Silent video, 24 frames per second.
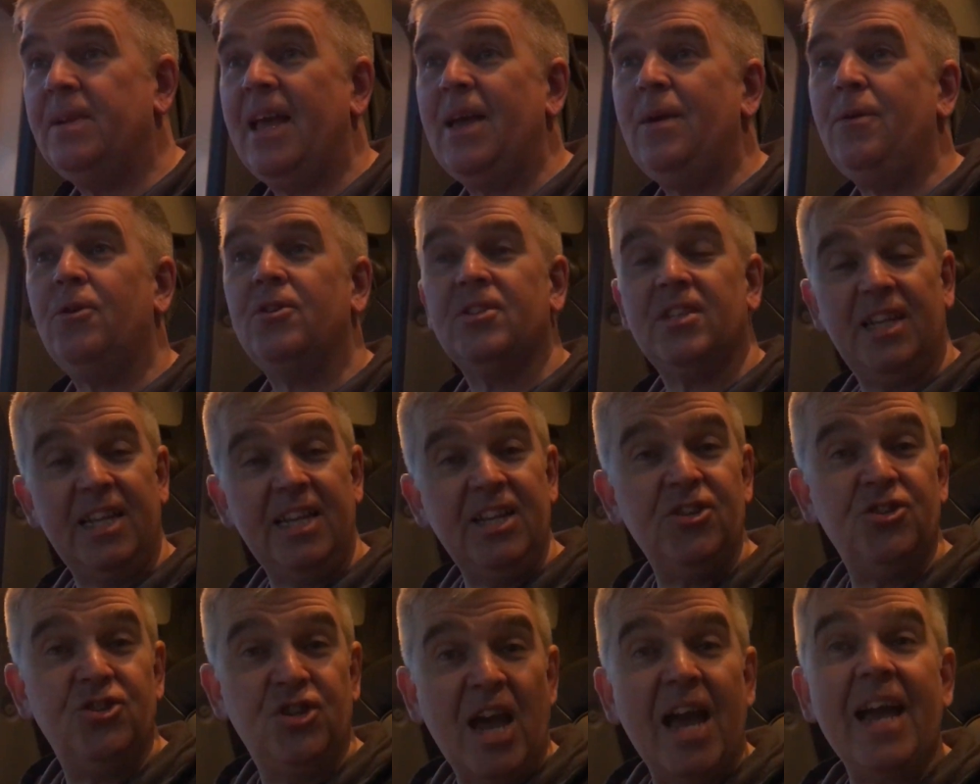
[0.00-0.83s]
now, because at
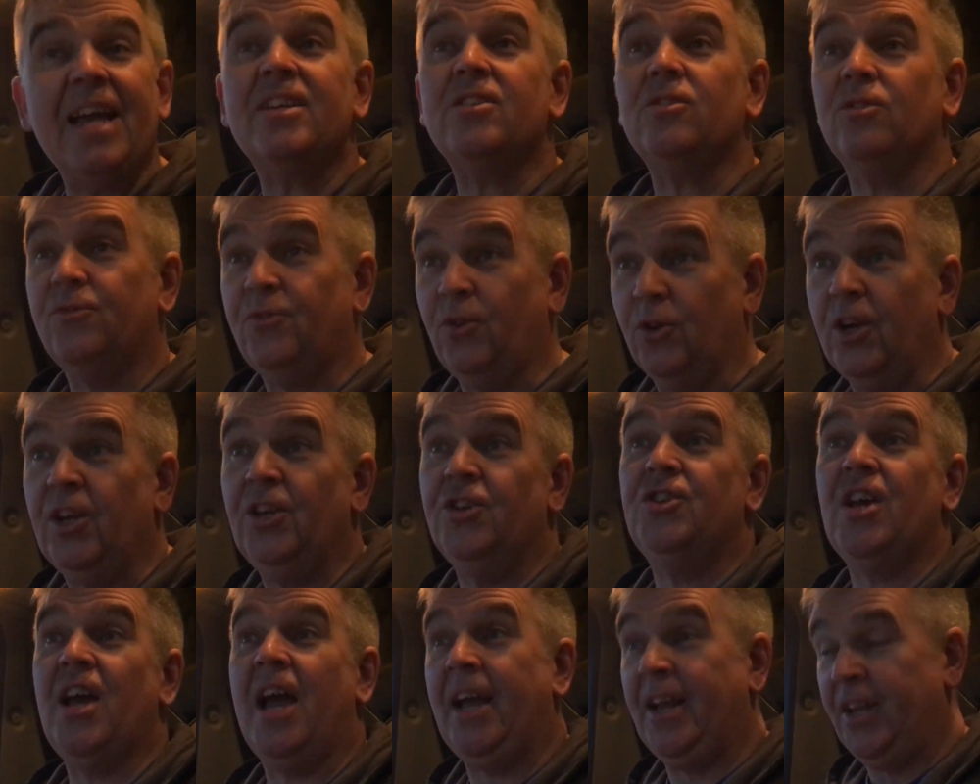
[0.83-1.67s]
least Jace will
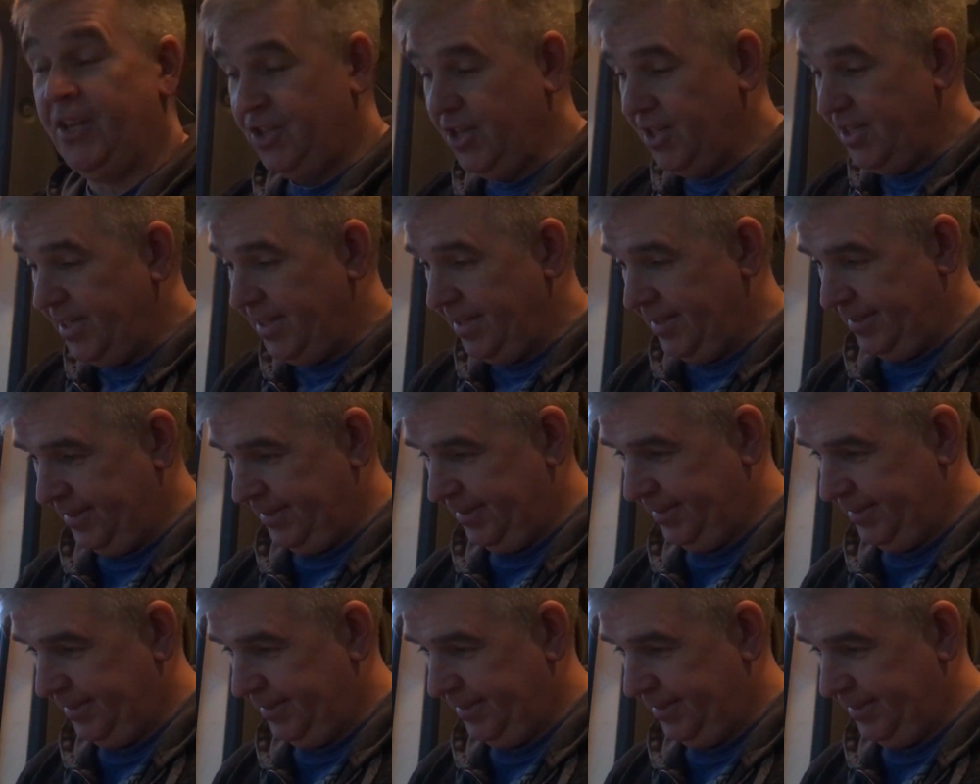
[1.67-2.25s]
fucking change it.